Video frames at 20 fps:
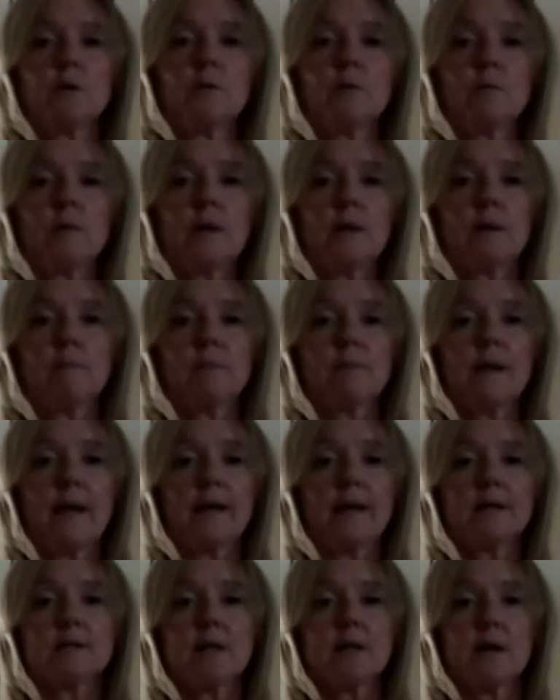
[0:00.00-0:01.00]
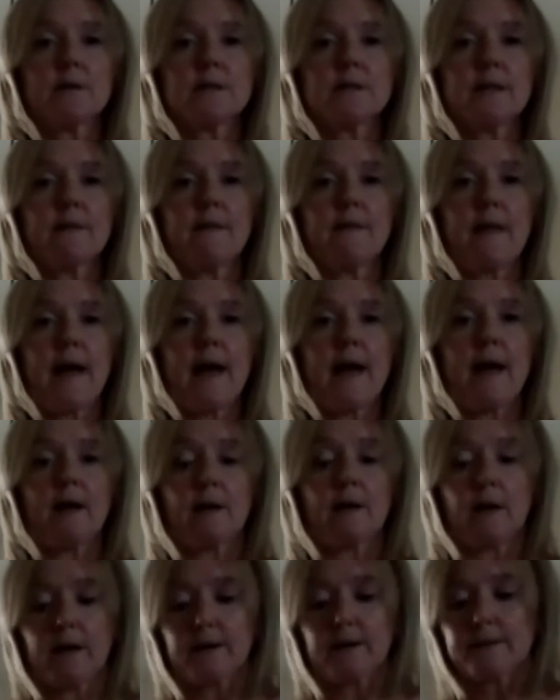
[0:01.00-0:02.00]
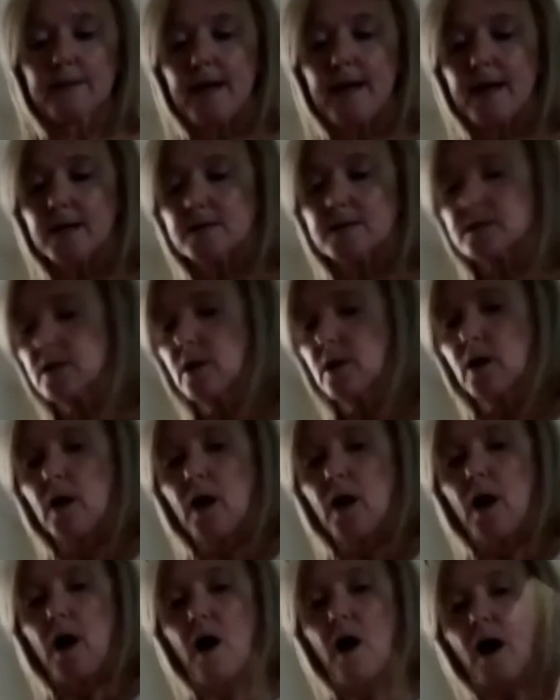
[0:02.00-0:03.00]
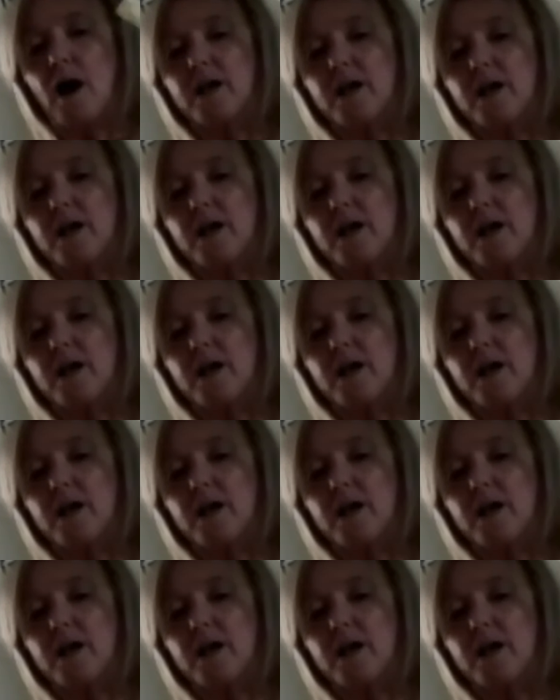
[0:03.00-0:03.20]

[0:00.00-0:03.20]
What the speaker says: we can place those in there like that. I